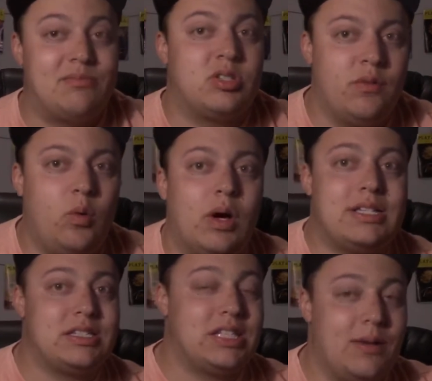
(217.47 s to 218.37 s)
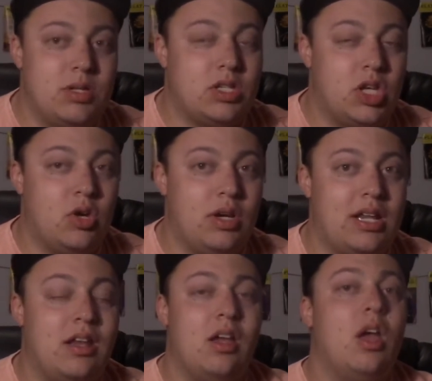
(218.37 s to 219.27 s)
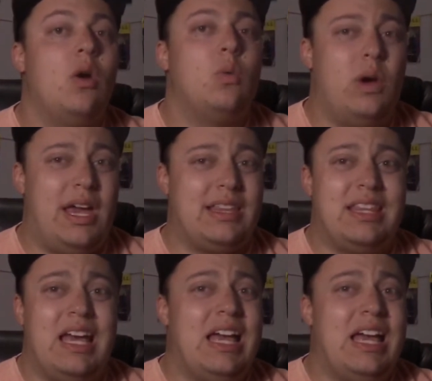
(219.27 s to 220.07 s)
So if you want to substitute it with